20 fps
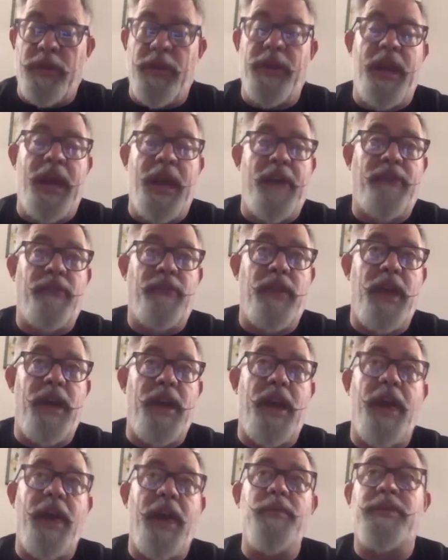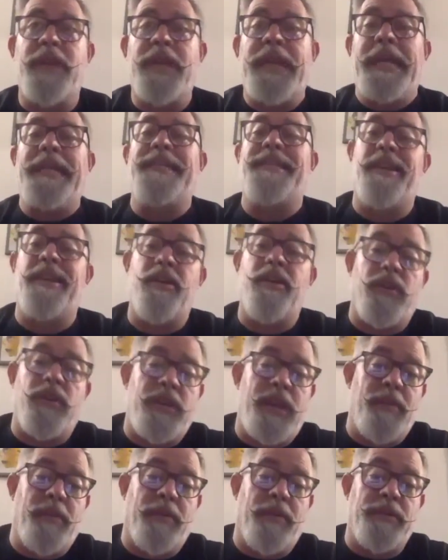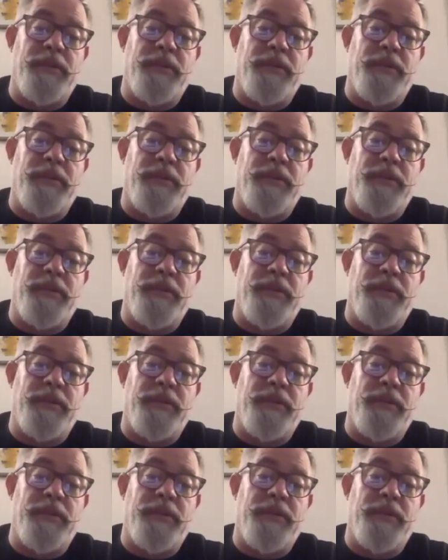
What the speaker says: And then after that, I was getting dinner tables